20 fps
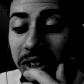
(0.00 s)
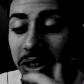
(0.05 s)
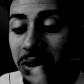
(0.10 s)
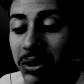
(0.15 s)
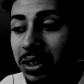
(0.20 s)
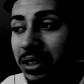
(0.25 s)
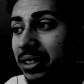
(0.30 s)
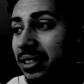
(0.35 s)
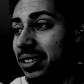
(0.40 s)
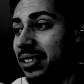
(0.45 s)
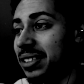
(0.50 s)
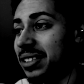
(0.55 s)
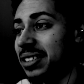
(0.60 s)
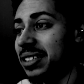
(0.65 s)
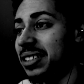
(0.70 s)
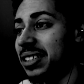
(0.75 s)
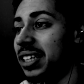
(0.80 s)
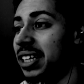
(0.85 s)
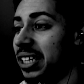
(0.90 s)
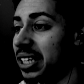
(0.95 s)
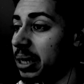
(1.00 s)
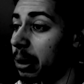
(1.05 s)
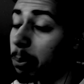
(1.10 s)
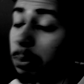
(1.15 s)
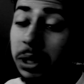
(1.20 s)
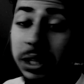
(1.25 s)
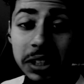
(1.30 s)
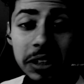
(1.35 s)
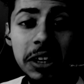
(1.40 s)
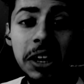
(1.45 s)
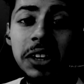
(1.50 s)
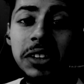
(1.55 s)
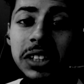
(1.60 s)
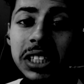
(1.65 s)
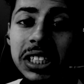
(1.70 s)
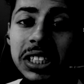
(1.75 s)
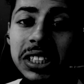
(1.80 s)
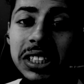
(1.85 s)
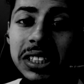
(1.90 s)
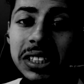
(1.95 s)
So I'm gonna click on
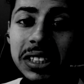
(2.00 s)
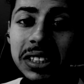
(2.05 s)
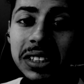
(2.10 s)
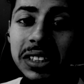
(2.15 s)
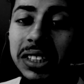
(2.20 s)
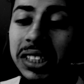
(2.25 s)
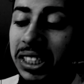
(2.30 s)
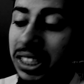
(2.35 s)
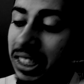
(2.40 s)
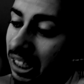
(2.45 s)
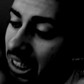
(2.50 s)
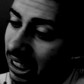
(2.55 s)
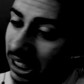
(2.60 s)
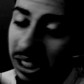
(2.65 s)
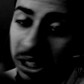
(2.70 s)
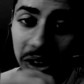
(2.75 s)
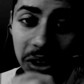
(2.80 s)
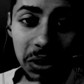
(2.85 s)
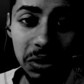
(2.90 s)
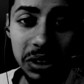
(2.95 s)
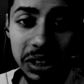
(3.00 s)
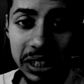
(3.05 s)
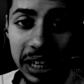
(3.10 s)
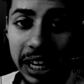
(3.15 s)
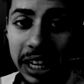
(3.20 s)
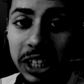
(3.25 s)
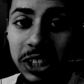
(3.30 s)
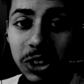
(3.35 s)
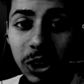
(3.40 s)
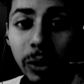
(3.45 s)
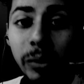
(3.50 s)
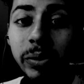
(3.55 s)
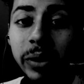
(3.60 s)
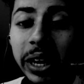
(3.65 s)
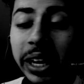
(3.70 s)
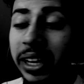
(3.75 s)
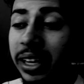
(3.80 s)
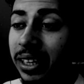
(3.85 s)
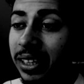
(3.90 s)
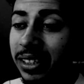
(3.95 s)
this. Y'all gonna let the intro play.